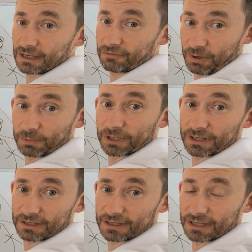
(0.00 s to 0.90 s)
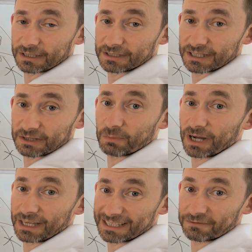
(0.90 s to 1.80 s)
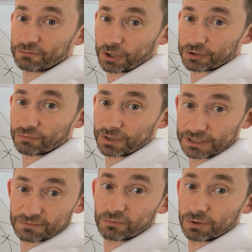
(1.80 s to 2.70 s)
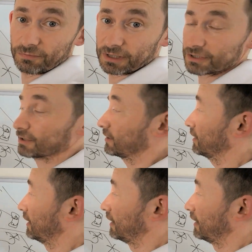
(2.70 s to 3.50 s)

replica, that standby Active Directory, is fully functional.